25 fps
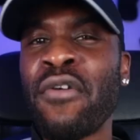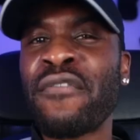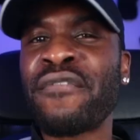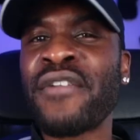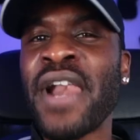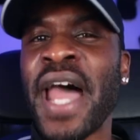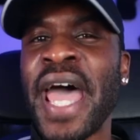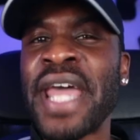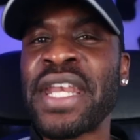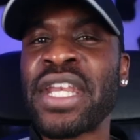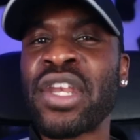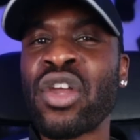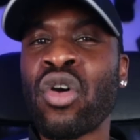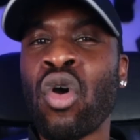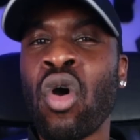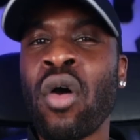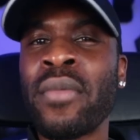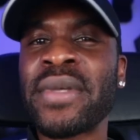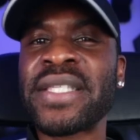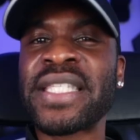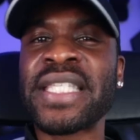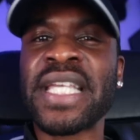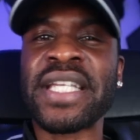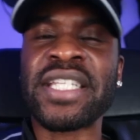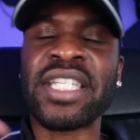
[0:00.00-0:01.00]
of Line in the
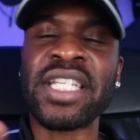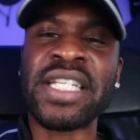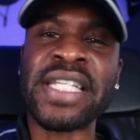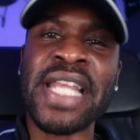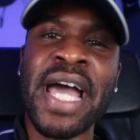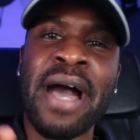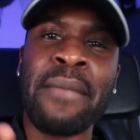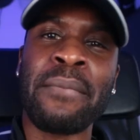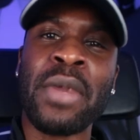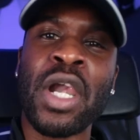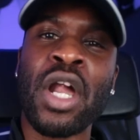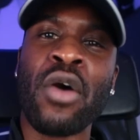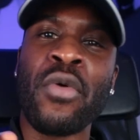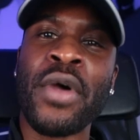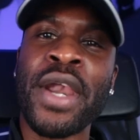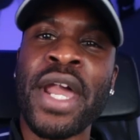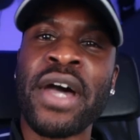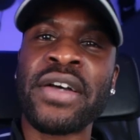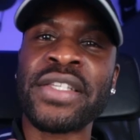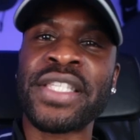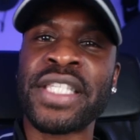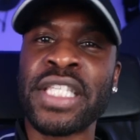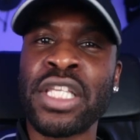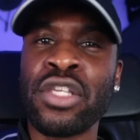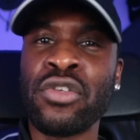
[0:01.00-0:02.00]
comment section down below, and I'll
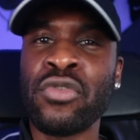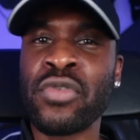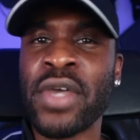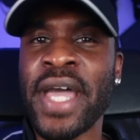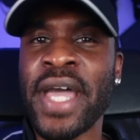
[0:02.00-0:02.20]
see you